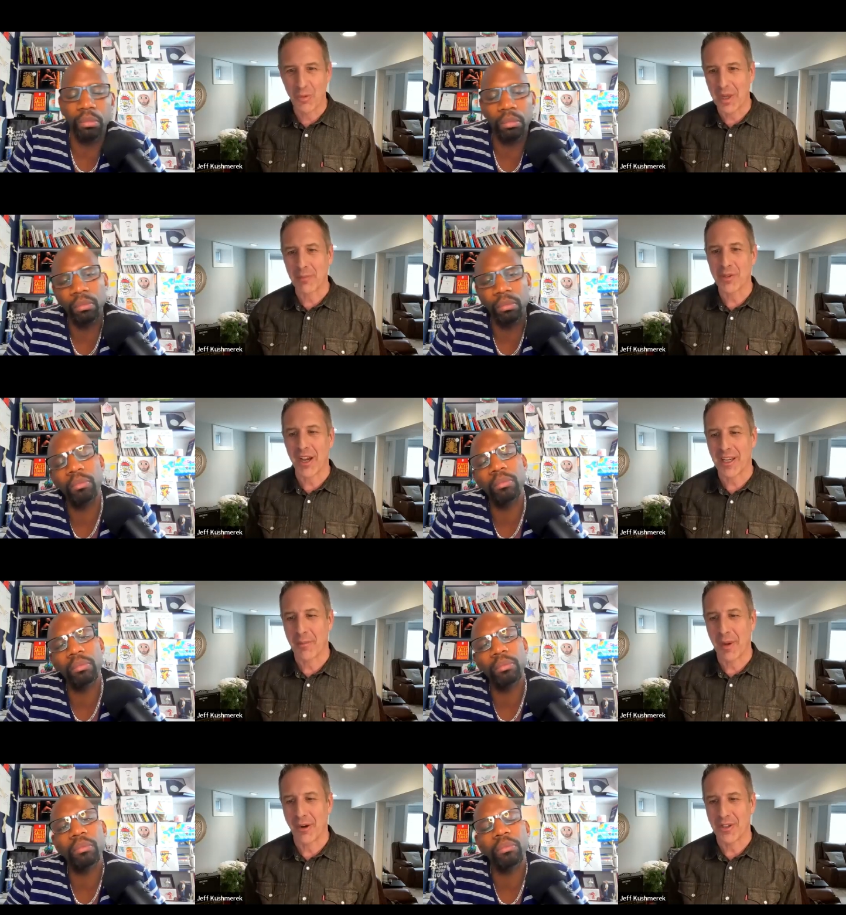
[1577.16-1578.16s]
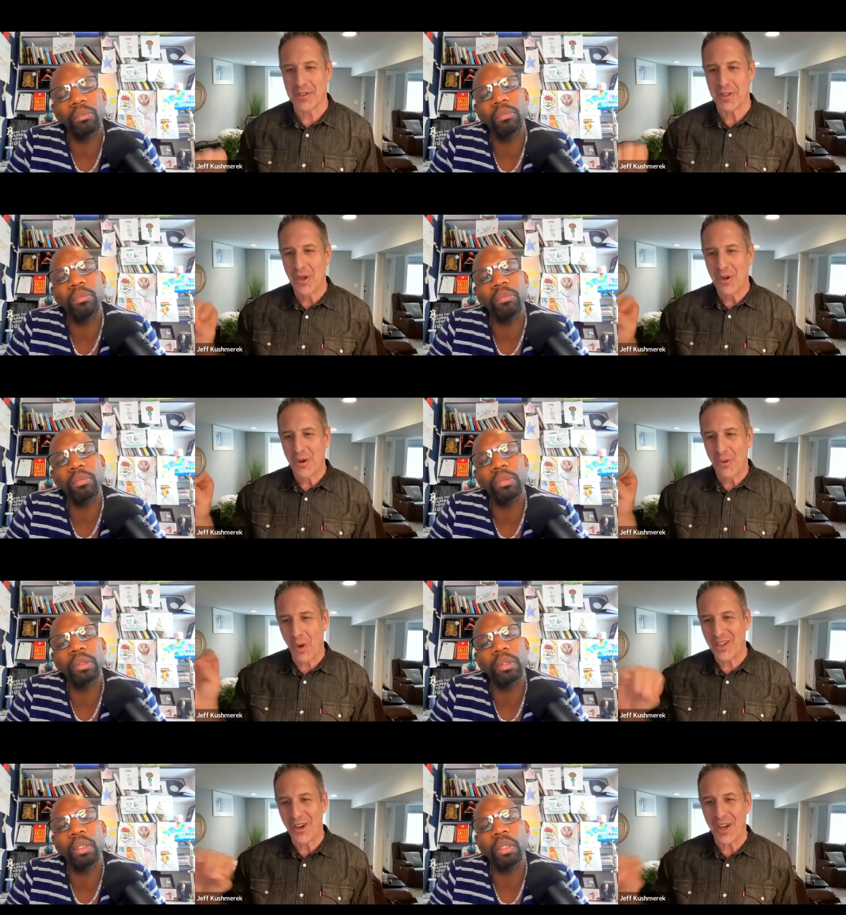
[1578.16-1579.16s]
Speaker 1: what i'm talking about is
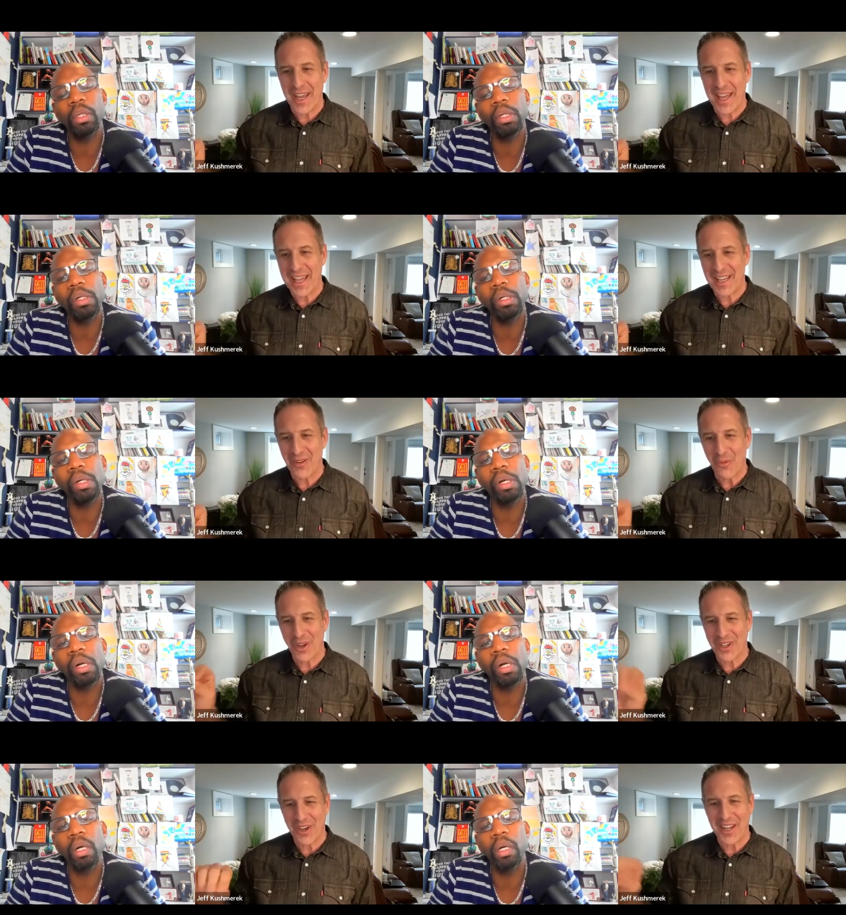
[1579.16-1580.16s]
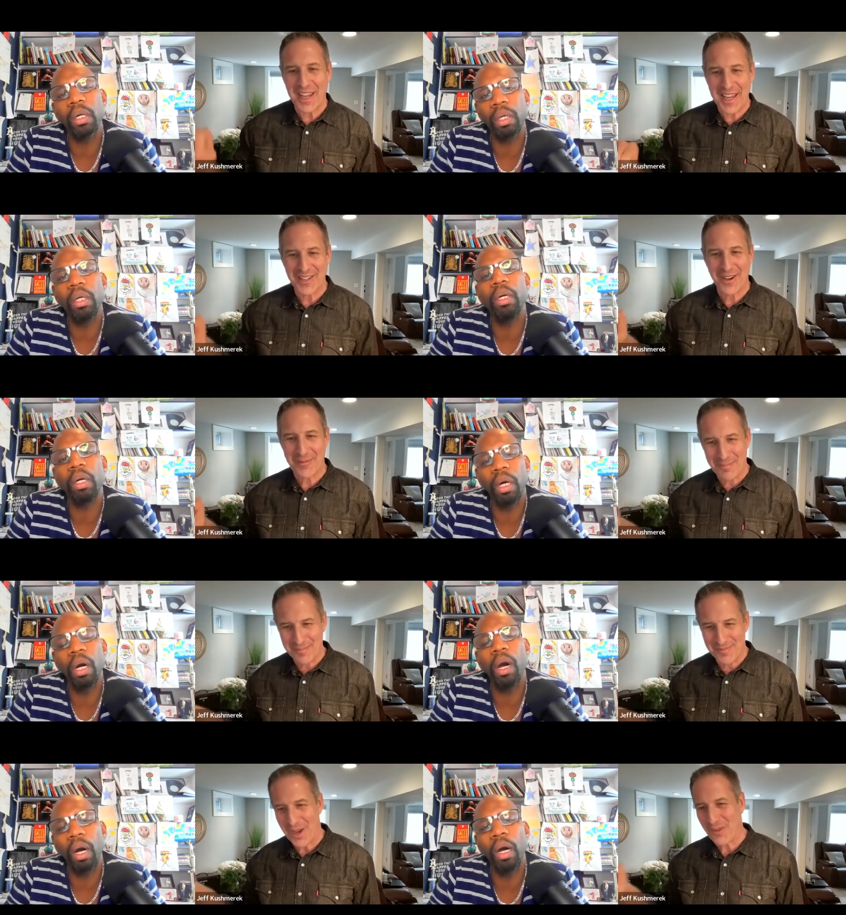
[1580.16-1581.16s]
1.a one dot
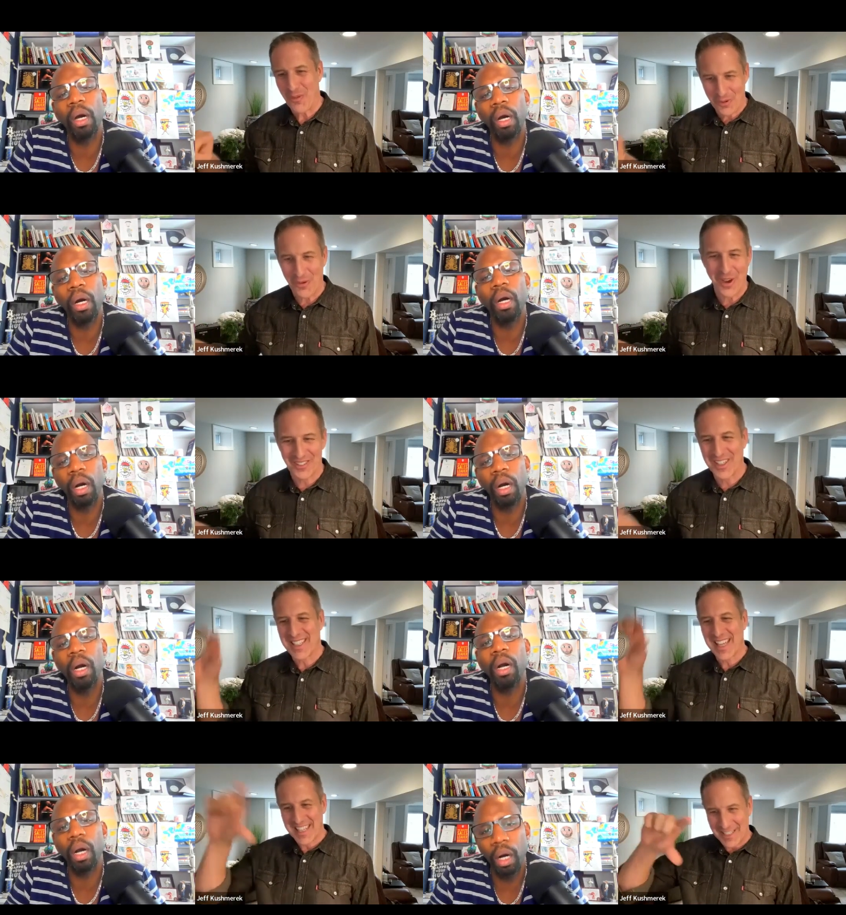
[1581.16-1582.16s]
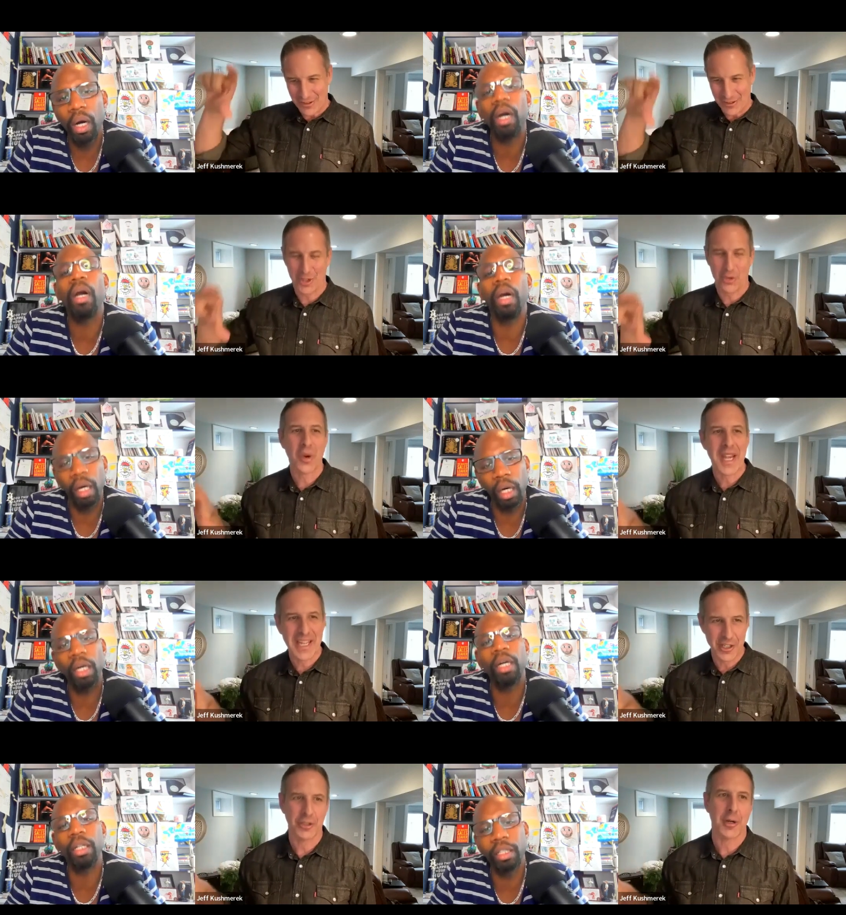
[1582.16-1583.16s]
dot one one like getting into those
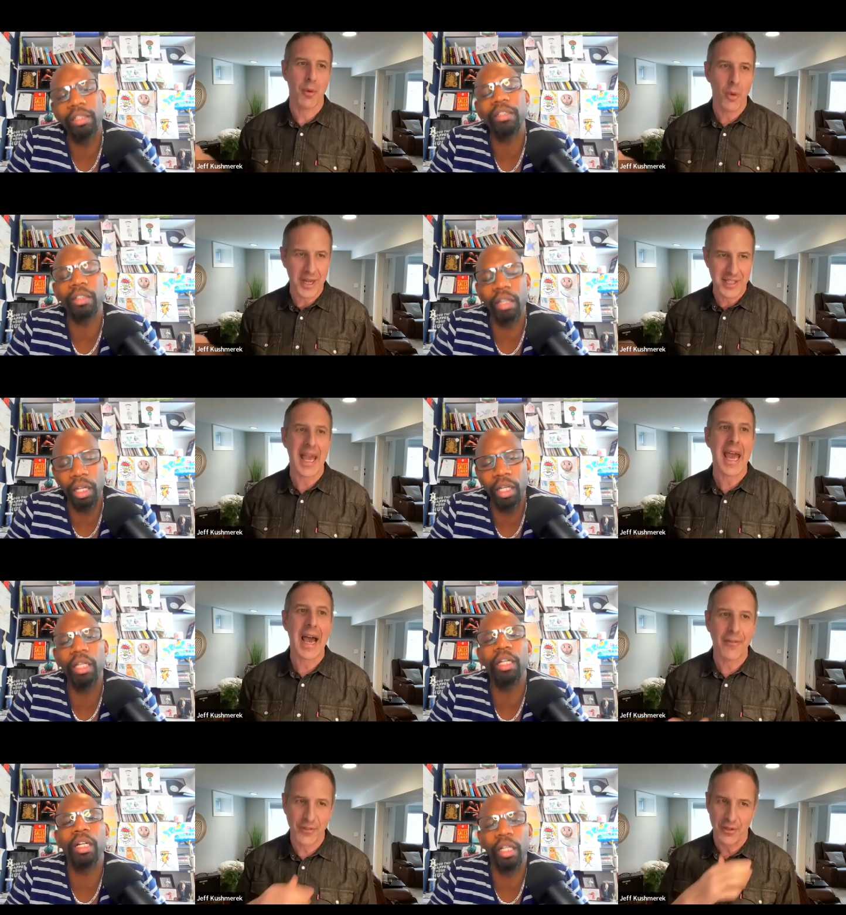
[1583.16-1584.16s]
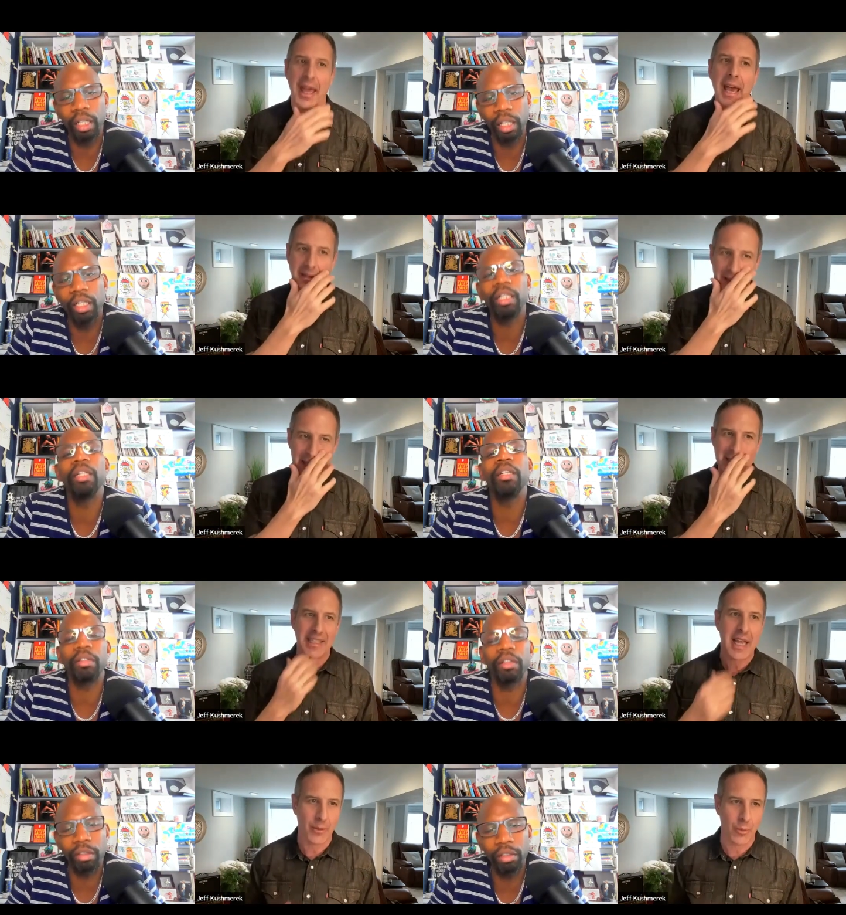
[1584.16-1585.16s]
granular points after that
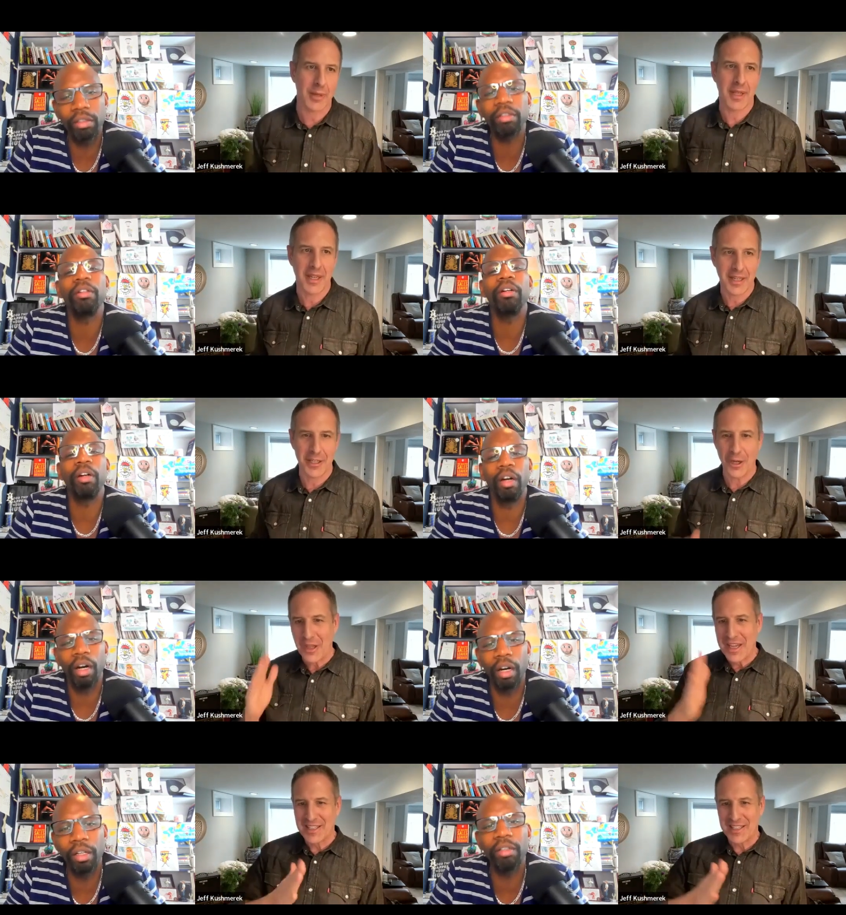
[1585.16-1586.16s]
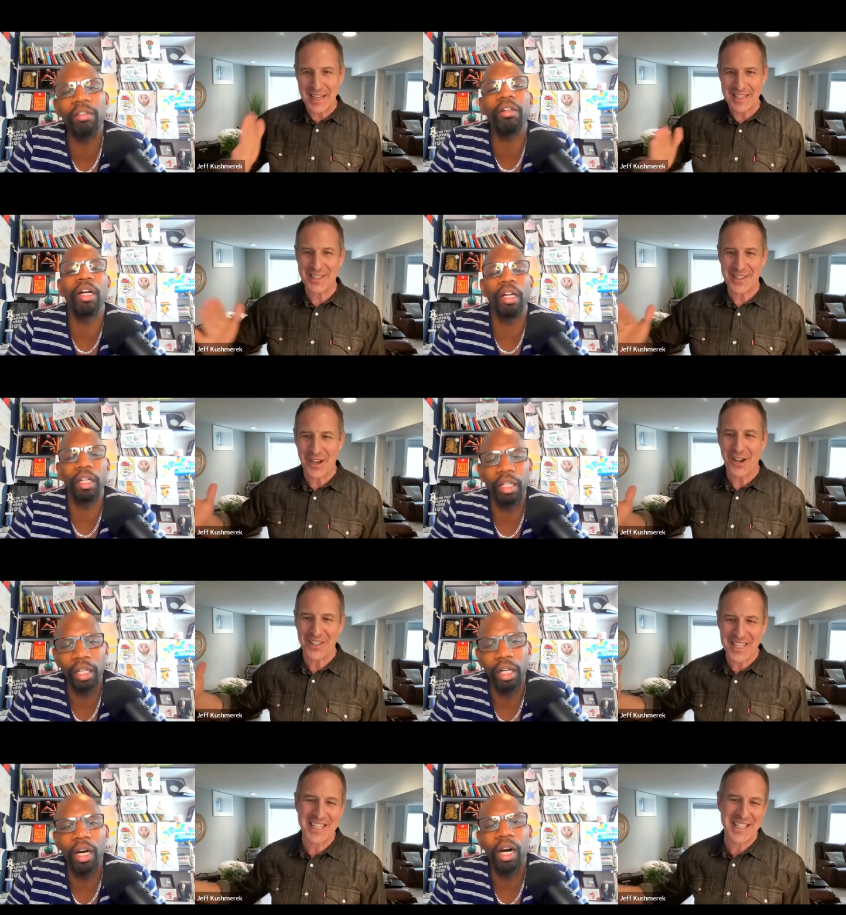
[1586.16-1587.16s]
that's kind of what i'm getting at you know getting to the
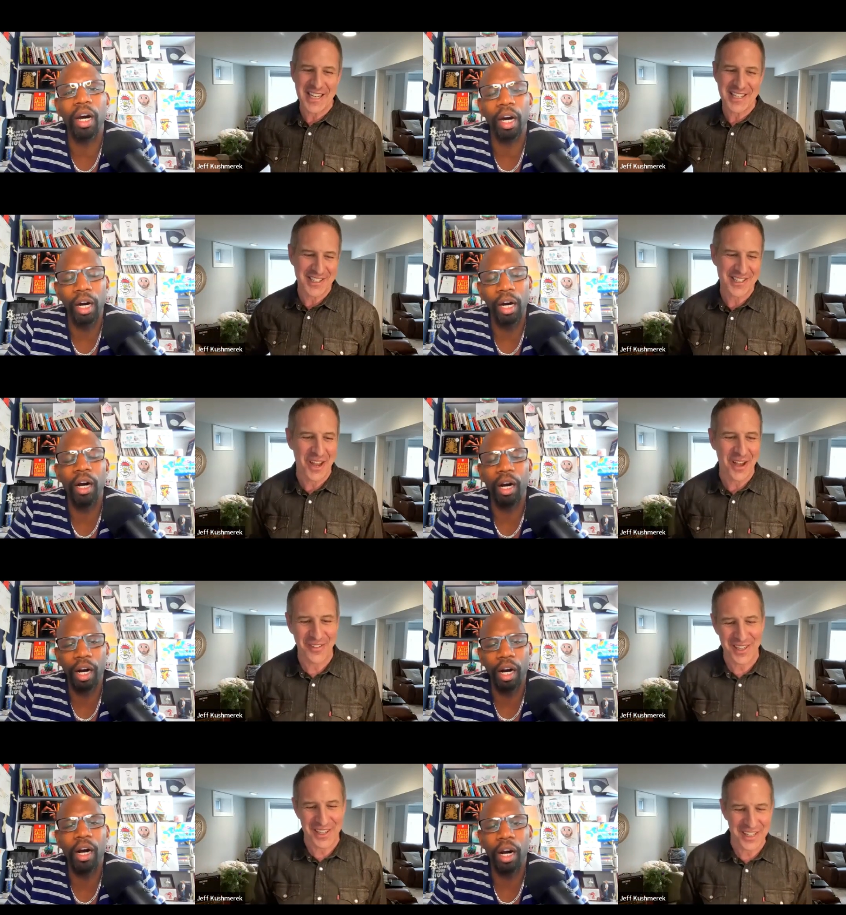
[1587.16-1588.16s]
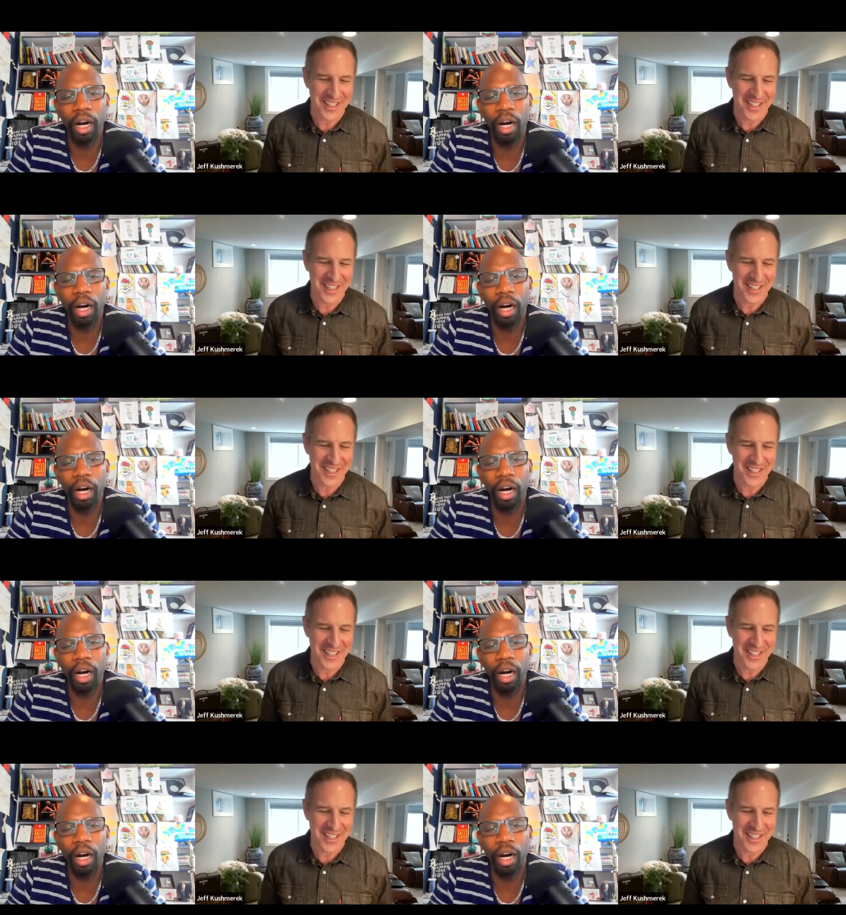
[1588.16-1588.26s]
all the indented stuff in an,